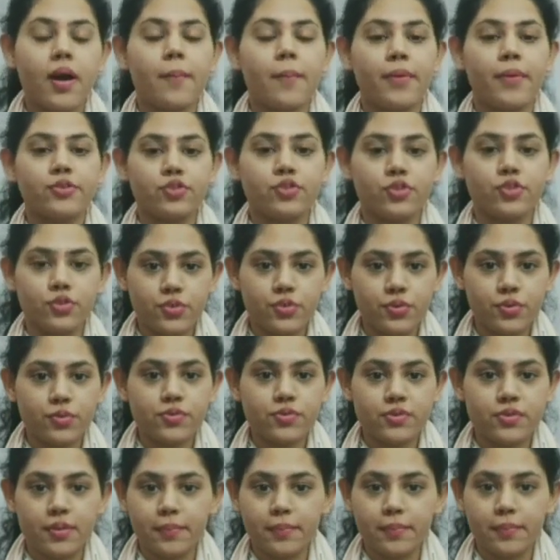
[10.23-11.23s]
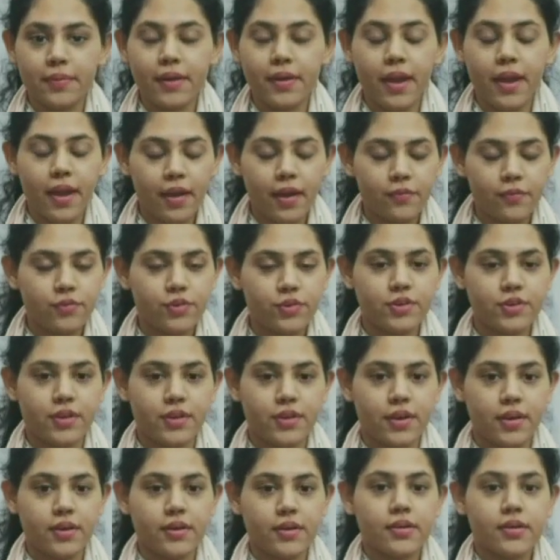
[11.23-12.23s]
but you use them every
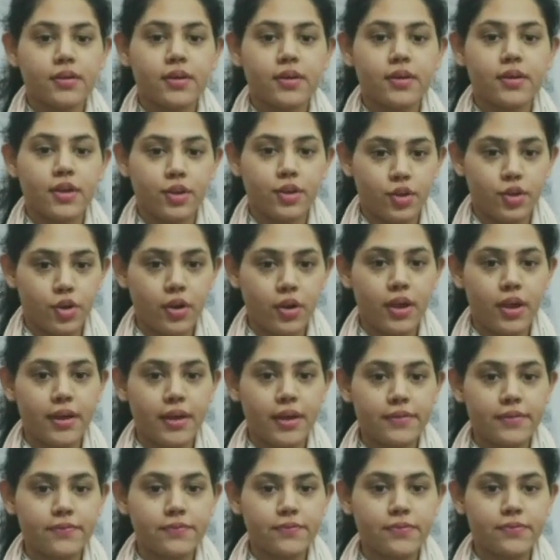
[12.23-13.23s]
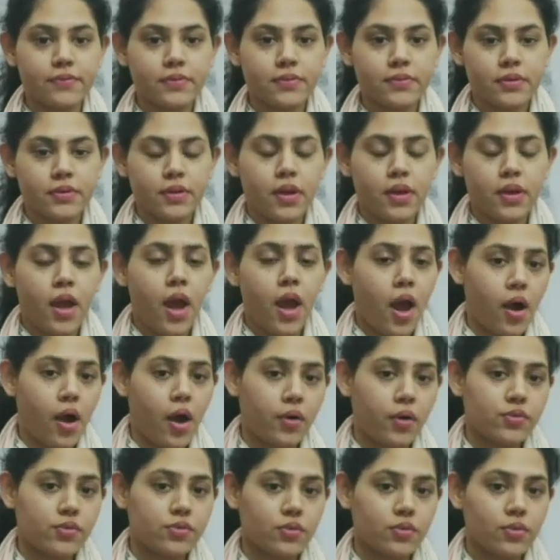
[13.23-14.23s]
day in your life.
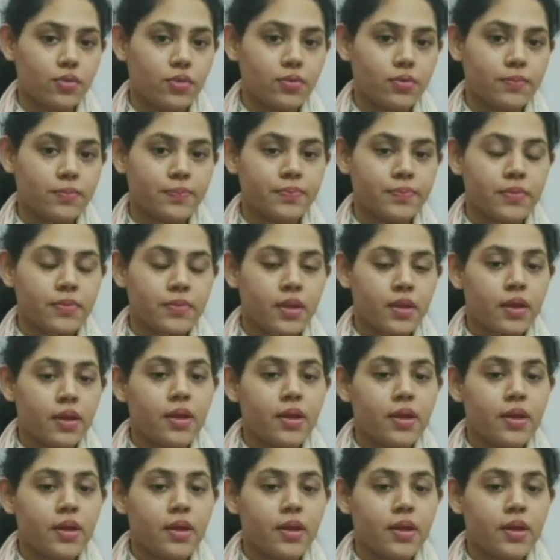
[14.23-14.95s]
How so?